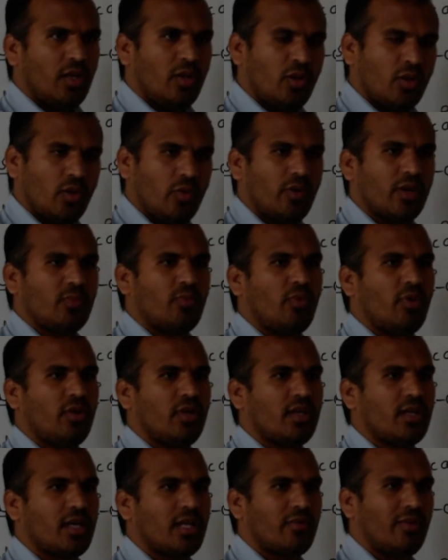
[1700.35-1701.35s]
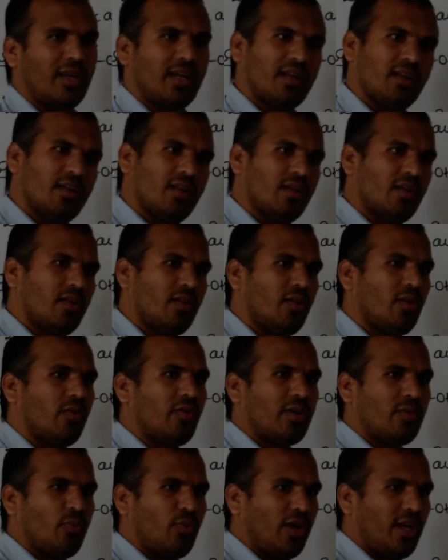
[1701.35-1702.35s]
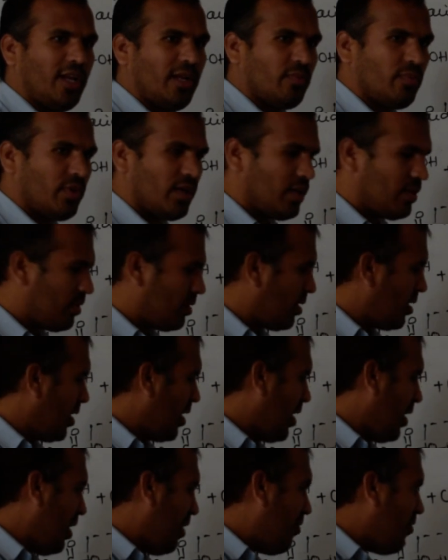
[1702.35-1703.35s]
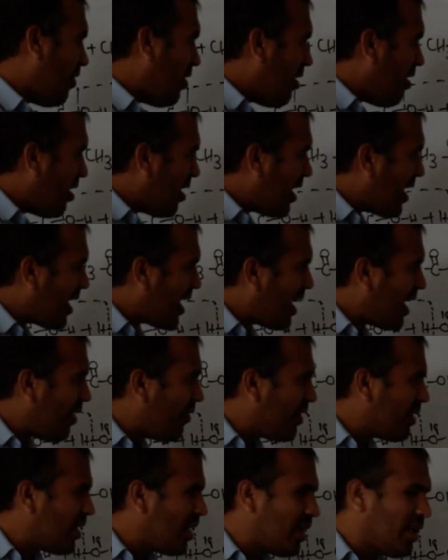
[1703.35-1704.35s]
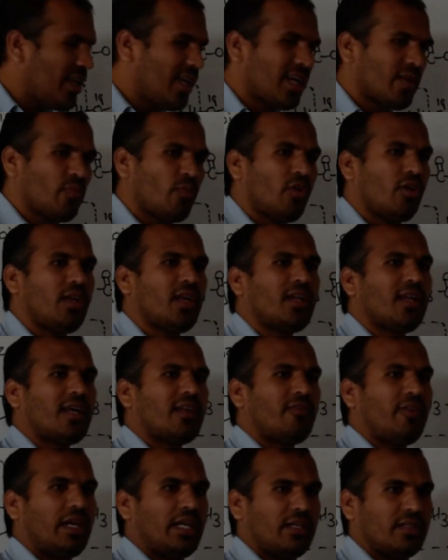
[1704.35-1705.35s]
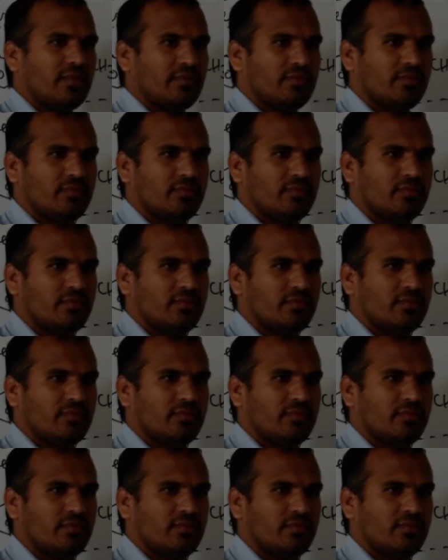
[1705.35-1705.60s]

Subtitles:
Lower molecular weight, lower boiling point. If all are having a near molecular weight,